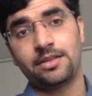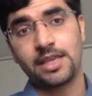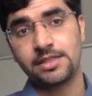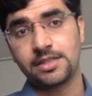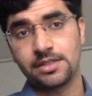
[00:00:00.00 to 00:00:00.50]

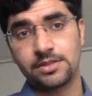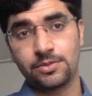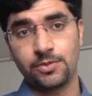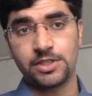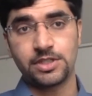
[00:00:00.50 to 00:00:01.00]
thesis,
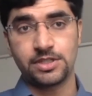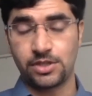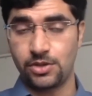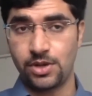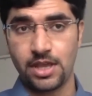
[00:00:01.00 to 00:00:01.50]
which is
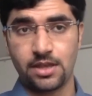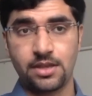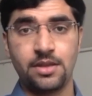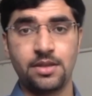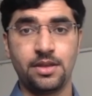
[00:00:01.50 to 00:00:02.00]
unique,
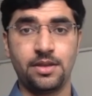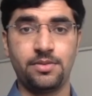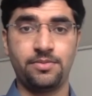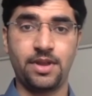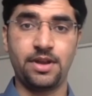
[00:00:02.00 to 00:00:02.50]

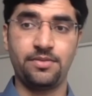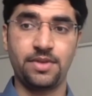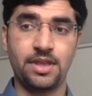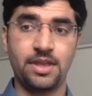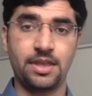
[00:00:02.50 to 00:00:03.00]
where
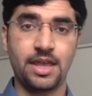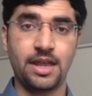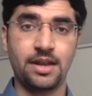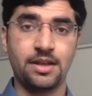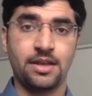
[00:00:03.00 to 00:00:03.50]
we
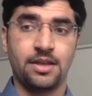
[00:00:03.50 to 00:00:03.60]
can